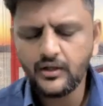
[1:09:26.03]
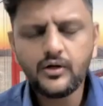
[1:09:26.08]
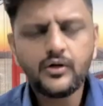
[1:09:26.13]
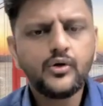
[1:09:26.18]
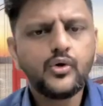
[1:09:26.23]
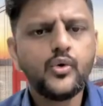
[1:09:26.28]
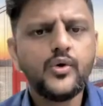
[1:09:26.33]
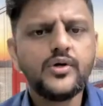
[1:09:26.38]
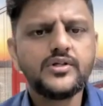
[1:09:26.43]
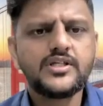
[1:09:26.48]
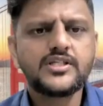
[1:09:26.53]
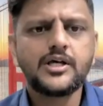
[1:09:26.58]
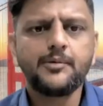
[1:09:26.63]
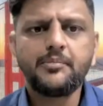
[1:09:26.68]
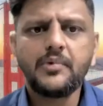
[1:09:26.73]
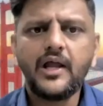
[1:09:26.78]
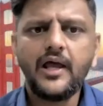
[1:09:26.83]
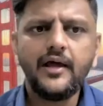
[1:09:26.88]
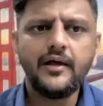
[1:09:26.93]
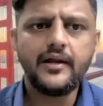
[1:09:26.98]
Who is the
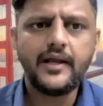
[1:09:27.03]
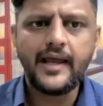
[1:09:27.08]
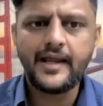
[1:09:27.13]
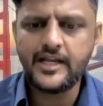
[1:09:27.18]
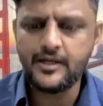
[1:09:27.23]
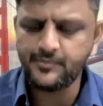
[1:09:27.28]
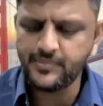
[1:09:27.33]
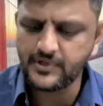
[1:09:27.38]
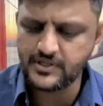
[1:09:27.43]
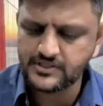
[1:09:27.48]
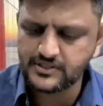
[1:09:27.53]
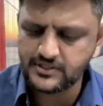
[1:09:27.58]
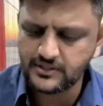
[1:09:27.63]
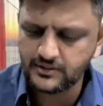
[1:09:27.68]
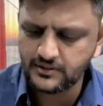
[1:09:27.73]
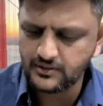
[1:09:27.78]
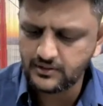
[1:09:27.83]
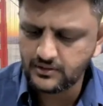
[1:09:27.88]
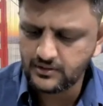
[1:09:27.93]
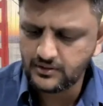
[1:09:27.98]
supplier? Any
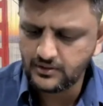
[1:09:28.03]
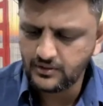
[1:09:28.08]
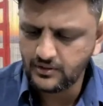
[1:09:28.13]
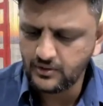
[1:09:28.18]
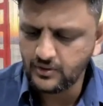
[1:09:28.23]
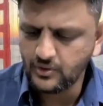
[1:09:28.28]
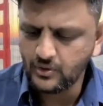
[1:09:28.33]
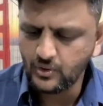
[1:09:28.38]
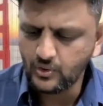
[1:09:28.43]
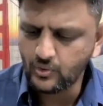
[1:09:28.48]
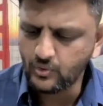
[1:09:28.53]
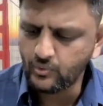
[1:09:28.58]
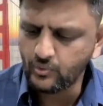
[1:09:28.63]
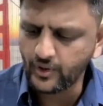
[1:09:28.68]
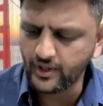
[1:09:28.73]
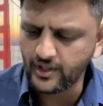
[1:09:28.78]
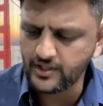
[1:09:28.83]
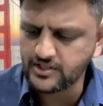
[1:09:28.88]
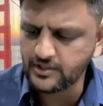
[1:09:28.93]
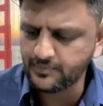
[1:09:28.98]
person.
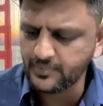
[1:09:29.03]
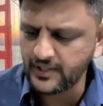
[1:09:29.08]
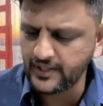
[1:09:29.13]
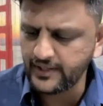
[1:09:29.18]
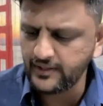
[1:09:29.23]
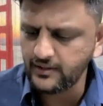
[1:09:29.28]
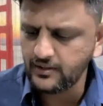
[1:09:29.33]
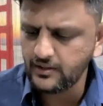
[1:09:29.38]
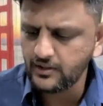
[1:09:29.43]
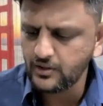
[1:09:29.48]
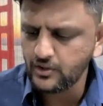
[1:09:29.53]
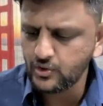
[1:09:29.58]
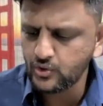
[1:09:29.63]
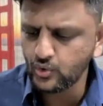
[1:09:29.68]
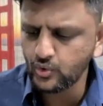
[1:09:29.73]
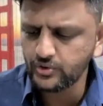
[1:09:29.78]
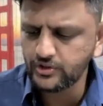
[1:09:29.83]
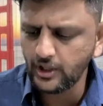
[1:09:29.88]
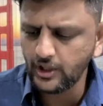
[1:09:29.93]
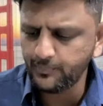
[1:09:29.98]
What is supplying?
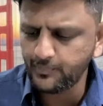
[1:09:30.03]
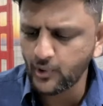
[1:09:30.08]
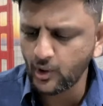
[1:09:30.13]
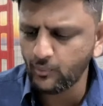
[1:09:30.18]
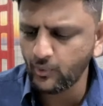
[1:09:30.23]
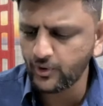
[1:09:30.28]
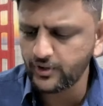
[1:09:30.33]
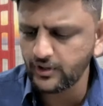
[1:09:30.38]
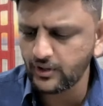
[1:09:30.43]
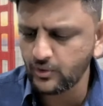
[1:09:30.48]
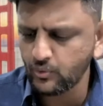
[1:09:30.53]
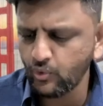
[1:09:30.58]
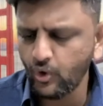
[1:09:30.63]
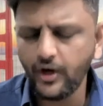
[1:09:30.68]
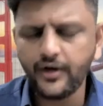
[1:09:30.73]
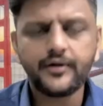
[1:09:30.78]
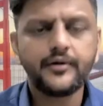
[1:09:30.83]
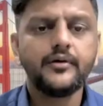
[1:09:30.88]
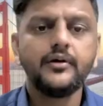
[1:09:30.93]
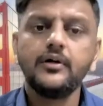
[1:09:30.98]
To the promoter.
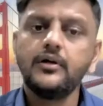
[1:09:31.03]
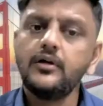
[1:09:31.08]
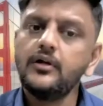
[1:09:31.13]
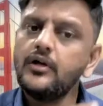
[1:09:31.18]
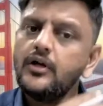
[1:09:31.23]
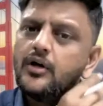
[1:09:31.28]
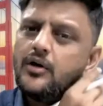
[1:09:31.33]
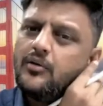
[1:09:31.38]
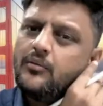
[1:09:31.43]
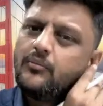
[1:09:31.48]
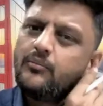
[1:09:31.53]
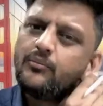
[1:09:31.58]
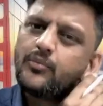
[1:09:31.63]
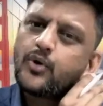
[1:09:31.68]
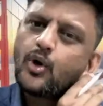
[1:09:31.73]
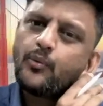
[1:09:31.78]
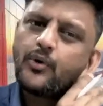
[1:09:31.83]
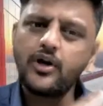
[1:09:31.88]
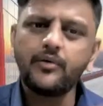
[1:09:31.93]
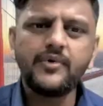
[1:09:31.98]
What?
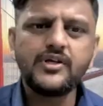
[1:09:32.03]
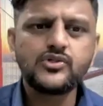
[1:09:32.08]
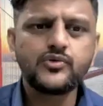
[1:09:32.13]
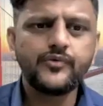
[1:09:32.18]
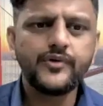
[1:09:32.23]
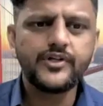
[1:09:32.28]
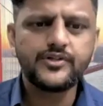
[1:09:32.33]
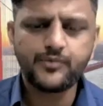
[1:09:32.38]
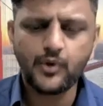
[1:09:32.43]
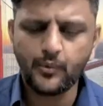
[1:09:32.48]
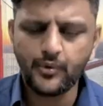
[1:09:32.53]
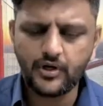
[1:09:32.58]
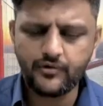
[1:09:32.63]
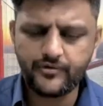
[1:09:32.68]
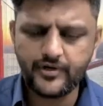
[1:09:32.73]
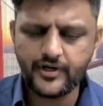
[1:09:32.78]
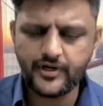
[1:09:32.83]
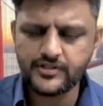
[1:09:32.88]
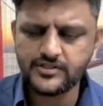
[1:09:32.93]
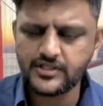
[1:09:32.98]
Promoter means which promoter we
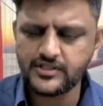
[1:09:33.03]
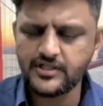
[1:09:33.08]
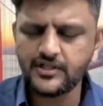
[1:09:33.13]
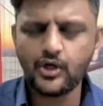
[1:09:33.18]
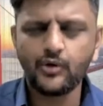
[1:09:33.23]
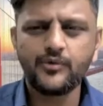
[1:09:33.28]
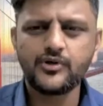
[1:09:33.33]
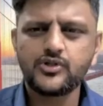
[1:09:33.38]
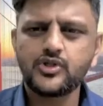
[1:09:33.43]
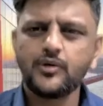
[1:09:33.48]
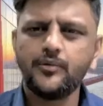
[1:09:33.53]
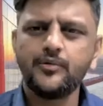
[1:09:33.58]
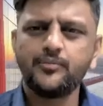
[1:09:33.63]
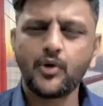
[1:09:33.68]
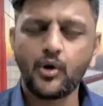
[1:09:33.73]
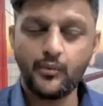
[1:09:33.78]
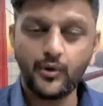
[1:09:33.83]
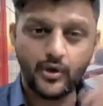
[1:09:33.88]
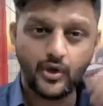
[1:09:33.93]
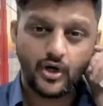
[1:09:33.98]
are discussing now, bachcho? But
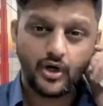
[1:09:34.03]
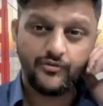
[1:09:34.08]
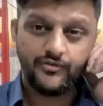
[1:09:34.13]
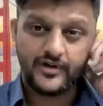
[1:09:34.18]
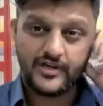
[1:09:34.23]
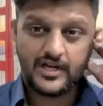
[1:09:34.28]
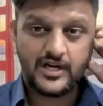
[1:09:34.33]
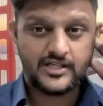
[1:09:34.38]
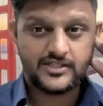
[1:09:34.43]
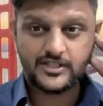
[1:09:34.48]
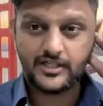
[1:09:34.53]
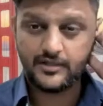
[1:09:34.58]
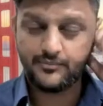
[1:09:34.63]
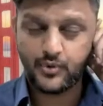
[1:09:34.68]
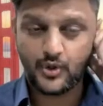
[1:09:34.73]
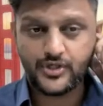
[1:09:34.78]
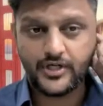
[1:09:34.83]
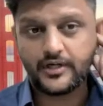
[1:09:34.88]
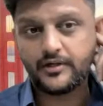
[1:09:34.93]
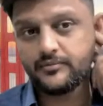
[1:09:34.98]
promoter of a real estate
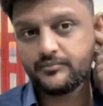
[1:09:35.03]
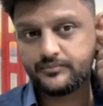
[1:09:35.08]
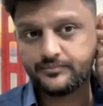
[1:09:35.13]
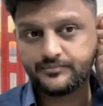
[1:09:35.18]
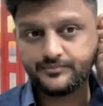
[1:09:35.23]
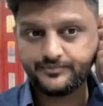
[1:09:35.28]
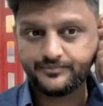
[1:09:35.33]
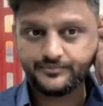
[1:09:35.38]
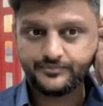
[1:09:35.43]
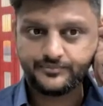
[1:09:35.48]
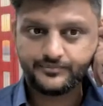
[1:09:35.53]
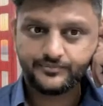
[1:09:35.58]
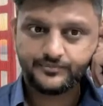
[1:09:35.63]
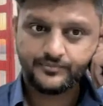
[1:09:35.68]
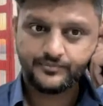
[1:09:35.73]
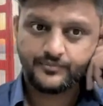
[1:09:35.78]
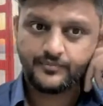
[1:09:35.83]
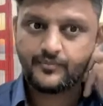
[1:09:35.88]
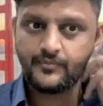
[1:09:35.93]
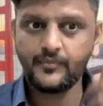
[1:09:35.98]
project.
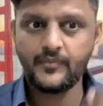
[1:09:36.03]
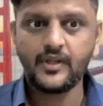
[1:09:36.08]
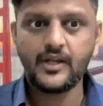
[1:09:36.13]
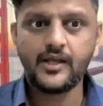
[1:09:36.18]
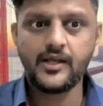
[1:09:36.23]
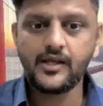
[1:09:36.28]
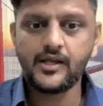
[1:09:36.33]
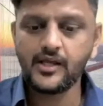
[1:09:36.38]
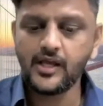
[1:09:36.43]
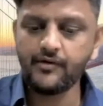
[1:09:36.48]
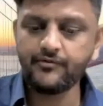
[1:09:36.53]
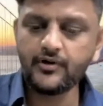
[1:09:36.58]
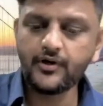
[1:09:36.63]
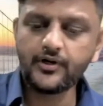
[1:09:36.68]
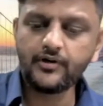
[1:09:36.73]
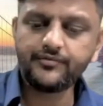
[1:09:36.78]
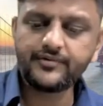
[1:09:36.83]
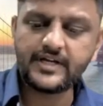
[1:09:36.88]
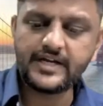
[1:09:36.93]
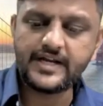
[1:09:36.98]
Have you heard
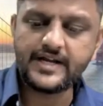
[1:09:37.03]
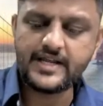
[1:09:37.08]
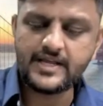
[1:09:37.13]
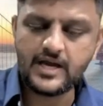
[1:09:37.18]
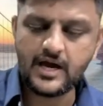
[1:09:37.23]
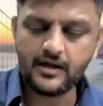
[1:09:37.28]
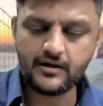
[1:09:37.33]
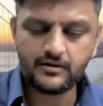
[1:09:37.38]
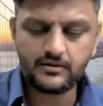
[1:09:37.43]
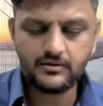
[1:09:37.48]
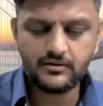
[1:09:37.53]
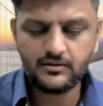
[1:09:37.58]
of TDR?